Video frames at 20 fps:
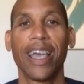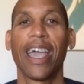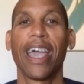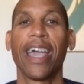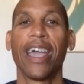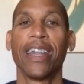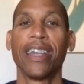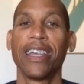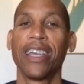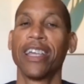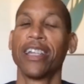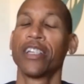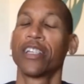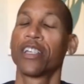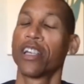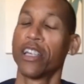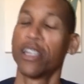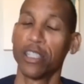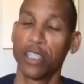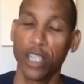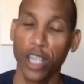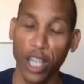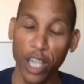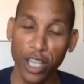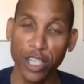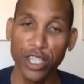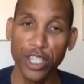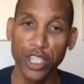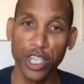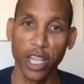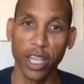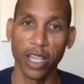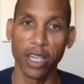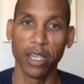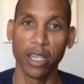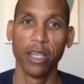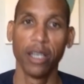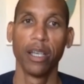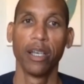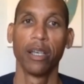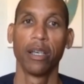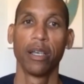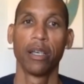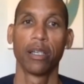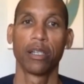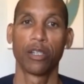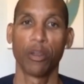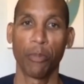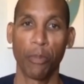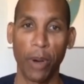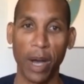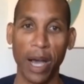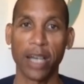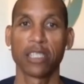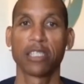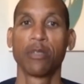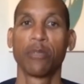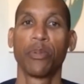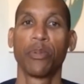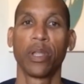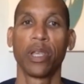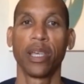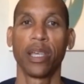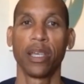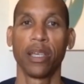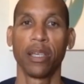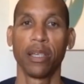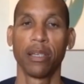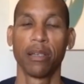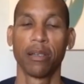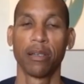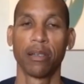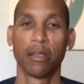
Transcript: and in contention yeah. to possibly.